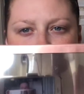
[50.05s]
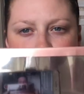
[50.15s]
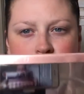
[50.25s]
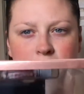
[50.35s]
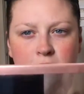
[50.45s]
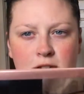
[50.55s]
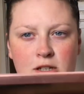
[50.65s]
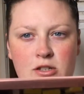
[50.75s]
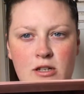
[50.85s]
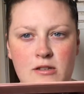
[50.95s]
this seriously
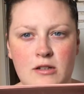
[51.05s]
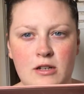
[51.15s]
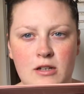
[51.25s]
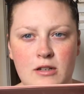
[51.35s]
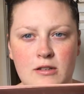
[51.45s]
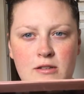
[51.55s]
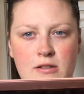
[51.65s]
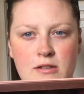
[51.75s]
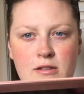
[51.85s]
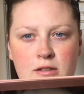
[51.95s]
just
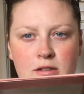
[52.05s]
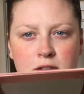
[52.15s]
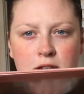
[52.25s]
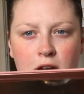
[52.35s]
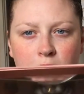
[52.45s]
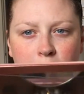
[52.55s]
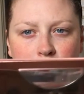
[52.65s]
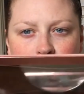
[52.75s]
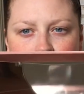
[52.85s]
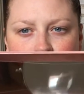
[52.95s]
looks so
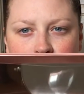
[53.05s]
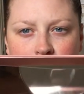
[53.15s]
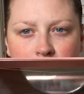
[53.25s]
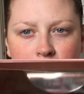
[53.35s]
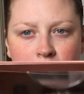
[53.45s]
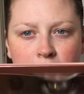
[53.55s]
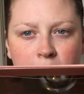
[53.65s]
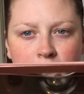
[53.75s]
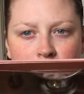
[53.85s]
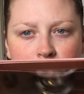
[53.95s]
pretty.
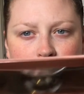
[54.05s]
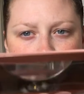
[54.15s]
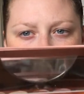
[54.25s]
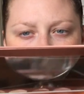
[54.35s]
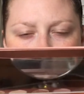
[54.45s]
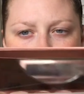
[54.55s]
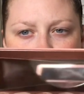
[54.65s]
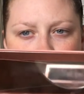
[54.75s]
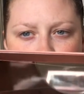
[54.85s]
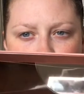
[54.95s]
Like, look at them
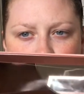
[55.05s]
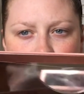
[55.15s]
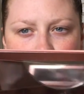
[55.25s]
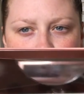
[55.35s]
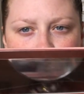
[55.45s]
colours.